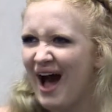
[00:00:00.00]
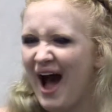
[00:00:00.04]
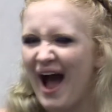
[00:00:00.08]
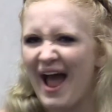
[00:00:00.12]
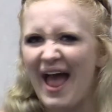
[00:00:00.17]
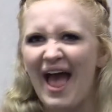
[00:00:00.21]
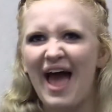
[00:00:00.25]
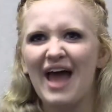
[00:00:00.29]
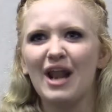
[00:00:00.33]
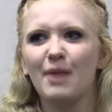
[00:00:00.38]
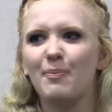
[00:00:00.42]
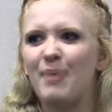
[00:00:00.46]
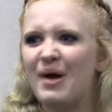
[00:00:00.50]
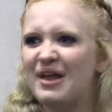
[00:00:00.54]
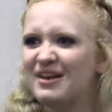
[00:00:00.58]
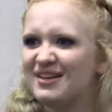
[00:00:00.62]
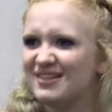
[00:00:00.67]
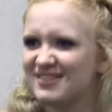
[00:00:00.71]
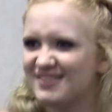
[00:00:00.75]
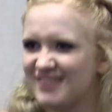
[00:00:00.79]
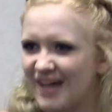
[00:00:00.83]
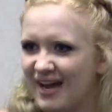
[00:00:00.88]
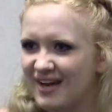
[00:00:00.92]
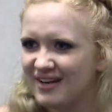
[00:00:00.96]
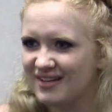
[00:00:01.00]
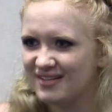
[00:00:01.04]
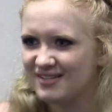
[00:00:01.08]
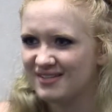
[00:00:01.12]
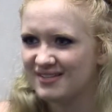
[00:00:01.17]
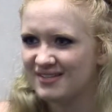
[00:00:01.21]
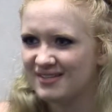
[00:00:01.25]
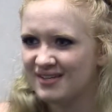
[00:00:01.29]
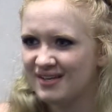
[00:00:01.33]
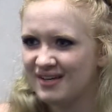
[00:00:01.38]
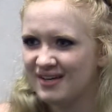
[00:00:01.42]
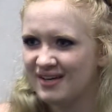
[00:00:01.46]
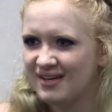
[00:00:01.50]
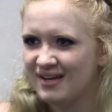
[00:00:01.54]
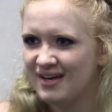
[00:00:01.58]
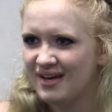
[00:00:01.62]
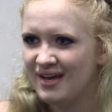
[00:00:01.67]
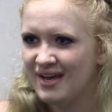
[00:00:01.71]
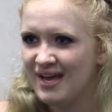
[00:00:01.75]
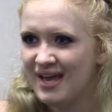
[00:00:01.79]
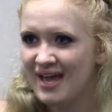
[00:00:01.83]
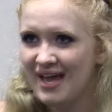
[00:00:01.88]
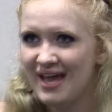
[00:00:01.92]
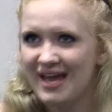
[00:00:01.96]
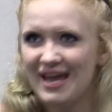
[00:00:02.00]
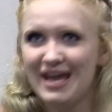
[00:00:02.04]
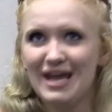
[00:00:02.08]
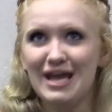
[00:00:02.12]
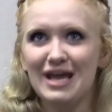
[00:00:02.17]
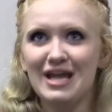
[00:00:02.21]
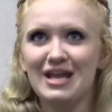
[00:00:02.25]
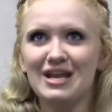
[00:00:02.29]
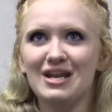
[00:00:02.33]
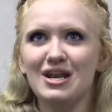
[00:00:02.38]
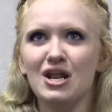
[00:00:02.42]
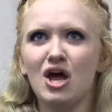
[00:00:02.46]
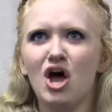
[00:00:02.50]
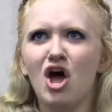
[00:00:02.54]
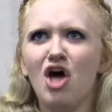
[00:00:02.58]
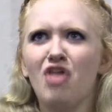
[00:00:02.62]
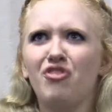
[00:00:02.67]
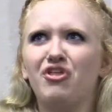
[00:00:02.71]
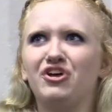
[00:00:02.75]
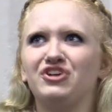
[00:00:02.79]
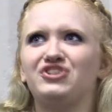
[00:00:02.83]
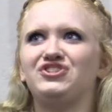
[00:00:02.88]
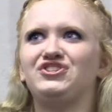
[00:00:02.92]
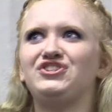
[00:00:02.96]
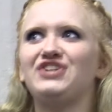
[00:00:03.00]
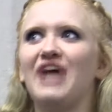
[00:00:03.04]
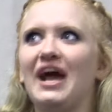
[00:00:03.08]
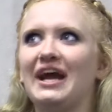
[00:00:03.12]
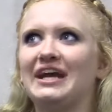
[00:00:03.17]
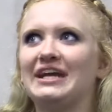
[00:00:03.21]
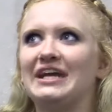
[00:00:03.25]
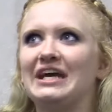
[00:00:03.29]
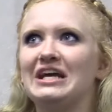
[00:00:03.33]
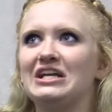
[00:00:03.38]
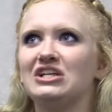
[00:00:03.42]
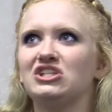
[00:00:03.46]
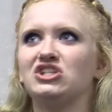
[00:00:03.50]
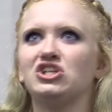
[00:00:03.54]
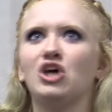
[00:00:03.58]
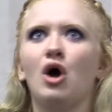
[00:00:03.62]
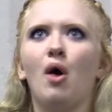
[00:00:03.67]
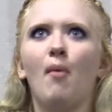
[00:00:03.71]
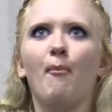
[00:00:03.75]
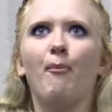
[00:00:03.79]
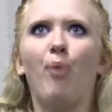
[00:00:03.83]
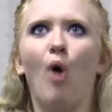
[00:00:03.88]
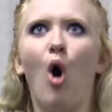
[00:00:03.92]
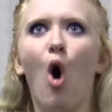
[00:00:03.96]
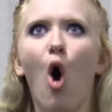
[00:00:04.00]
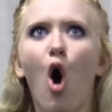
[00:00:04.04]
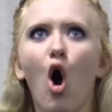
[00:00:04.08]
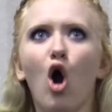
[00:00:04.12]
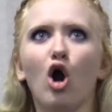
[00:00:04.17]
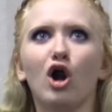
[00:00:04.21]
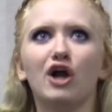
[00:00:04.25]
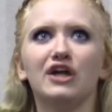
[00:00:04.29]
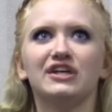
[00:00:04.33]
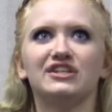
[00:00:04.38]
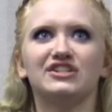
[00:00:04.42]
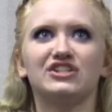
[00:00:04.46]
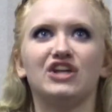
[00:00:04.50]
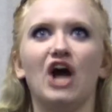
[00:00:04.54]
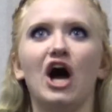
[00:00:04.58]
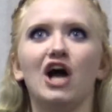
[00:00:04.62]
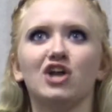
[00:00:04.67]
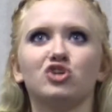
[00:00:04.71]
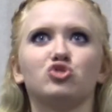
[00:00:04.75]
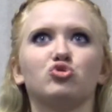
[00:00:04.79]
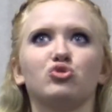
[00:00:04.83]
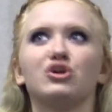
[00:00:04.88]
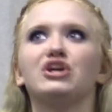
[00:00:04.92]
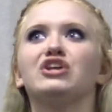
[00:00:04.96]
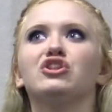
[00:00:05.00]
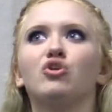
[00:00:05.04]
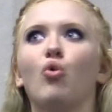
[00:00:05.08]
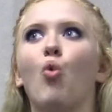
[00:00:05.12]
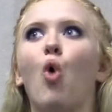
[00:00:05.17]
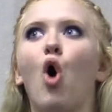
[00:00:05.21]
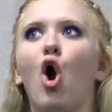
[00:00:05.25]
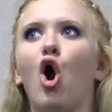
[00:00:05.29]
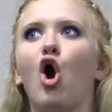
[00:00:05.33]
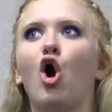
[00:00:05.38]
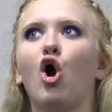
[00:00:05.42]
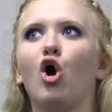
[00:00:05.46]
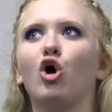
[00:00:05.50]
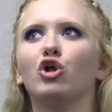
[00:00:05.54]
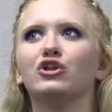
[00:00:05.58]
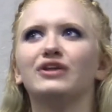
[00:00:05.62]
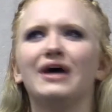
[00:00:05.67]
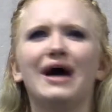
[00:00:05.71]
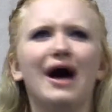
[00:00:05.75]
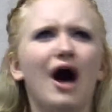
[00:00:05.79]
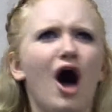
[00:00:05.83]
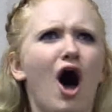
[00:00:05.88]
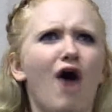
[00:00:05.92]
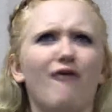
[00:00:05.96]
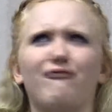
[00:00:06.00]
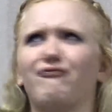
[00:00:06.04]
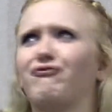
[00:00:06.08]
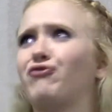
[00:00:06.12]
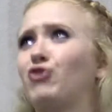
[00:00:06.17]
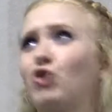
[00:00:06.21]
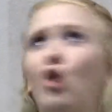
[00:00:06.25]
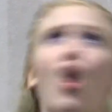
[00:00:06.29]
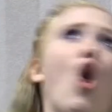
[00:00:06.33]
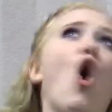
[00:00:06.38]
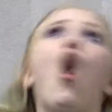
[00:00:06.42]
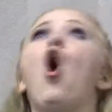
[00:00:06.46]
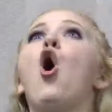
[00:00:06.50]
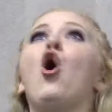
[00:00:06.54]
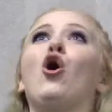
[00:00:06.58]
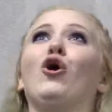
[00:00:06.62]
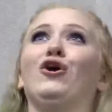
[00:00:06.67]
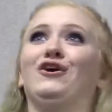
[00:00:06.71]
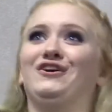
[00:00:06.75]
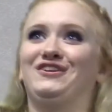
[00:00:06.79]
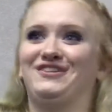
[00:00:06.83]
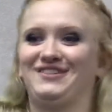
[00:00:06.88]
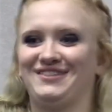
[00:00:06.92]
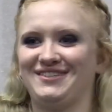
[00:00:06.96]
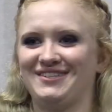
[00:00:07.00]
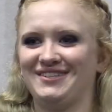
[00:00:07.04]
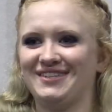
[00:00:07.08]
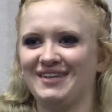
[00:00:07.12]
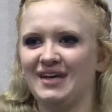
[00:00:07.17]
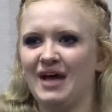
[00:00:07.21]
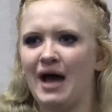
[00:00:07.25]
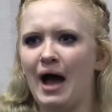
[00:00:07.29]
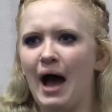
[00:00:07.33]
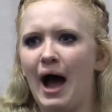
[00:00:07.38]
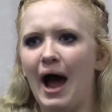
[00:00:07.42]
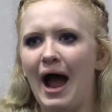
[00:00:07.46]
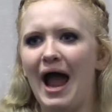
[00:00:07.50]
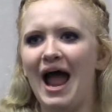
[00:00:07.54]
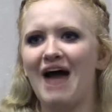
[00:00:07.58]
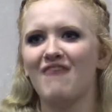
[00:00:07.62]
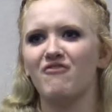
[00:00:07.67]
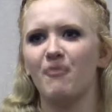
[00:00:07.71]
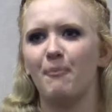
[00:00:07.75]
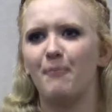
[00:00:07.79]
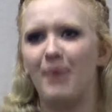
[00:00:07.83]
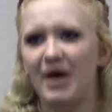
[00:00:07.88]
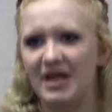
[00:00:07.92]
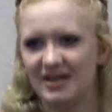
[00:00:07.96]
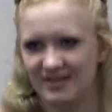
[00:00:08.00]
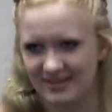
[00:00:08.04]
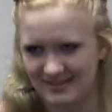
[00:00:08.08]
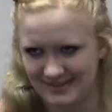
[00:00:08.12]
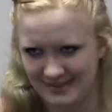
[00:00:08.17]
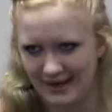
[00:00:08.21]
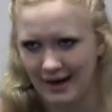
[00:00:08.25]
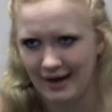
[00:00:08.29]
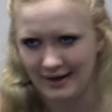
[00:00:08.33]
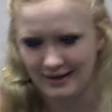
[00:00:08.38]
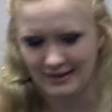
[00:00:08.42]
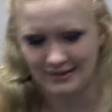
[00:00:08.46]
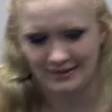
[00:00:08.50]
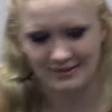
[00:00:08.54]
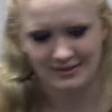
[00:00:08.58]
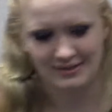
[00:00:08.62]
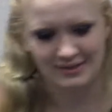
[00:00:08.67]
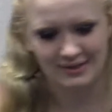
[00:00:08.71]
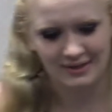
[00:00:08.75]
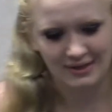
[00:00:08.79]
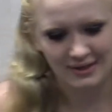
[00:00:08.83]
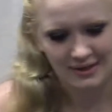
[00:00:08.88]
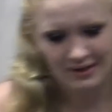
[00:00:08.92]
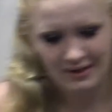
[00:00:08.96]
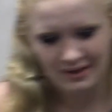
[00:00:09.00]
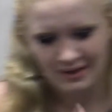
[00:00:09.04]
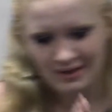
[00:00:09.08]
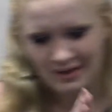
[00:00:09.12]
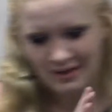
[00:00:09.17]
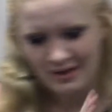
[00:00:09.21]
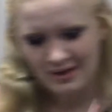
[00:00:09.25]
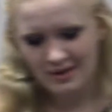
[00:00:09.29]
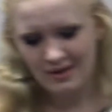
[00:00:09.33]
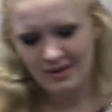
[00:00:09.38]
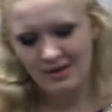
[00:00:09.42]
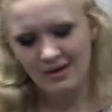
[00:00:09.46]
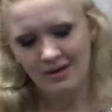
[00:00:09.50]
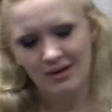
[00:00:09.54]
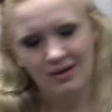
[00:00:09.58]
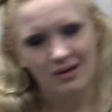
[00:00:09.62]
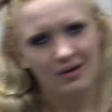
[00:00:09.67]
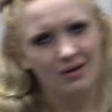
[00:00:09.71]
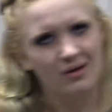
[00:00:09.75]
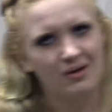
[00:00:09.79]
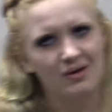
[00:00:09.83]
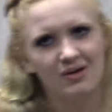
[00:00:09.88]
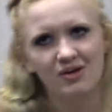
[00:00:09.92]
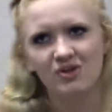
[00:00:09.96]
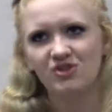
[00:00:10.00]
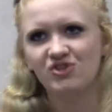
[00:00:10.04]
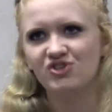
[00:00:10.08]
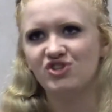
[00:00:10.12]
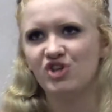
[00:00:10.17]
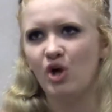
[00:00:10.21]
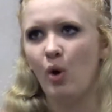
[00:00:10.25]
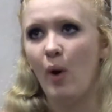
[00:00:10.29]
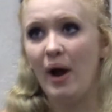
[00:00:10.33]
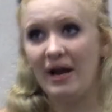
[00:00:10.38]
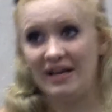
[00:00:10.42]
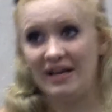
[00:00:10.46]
I had appendicitis. In the second poorest country in the world, of course, I have appendicitis. So